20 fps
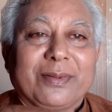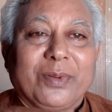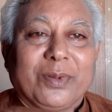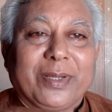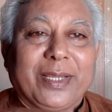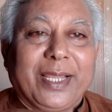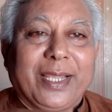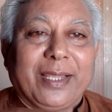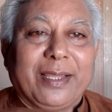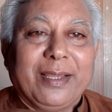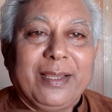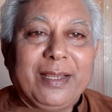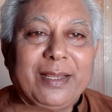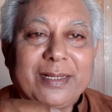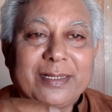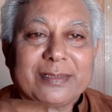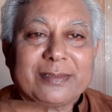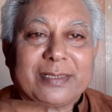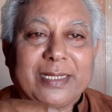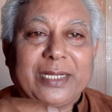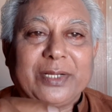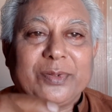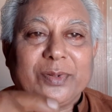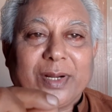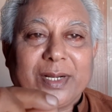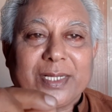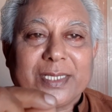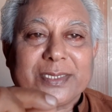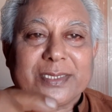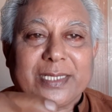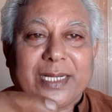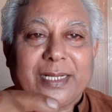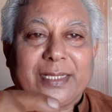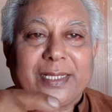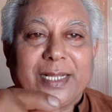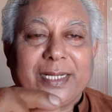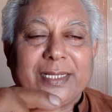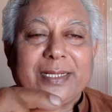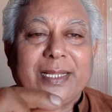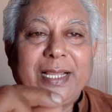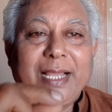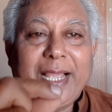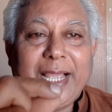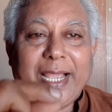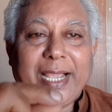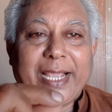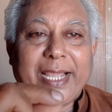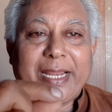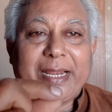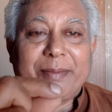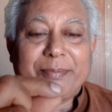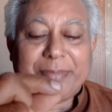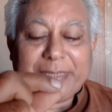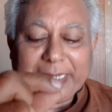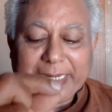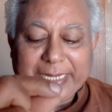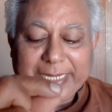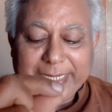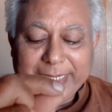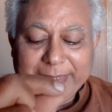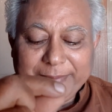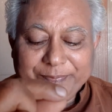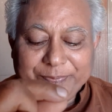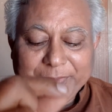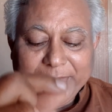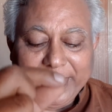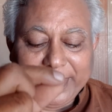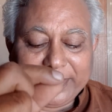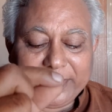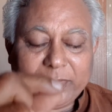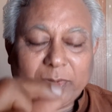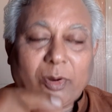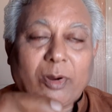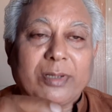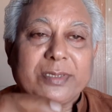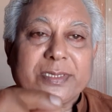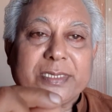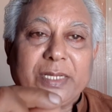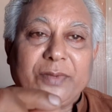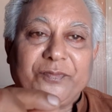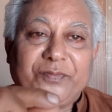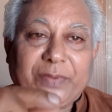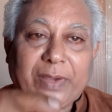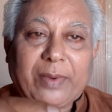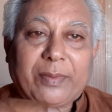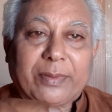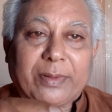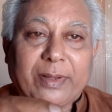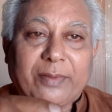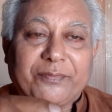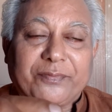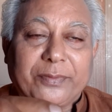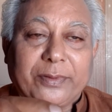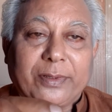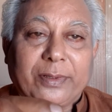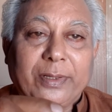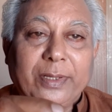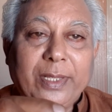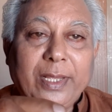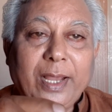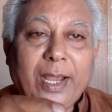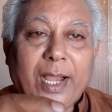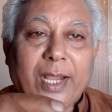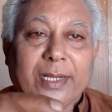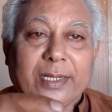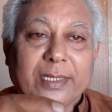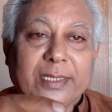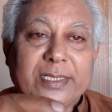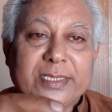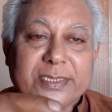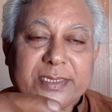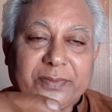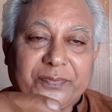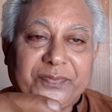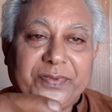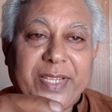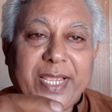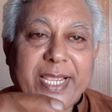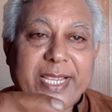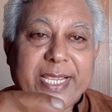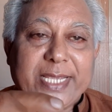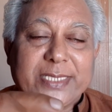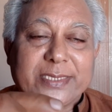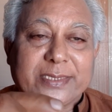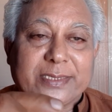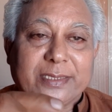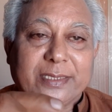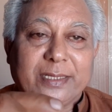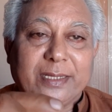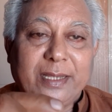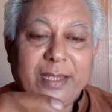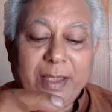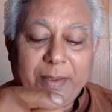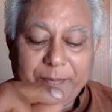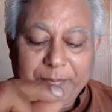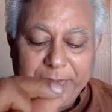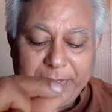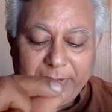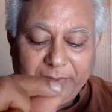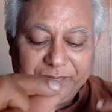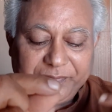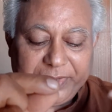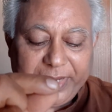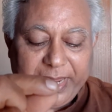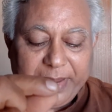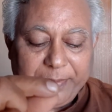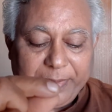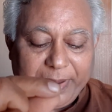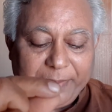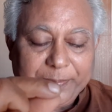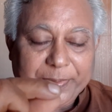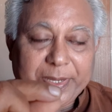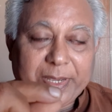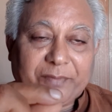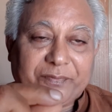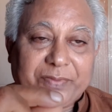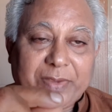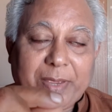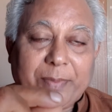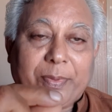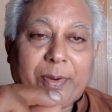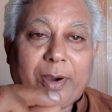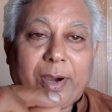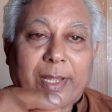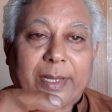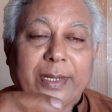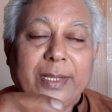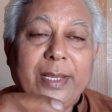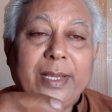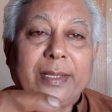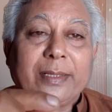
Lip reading: Okay, try to understand that. Again, I am telling the odds in favor of occurrence of A is P of A by P of A bar.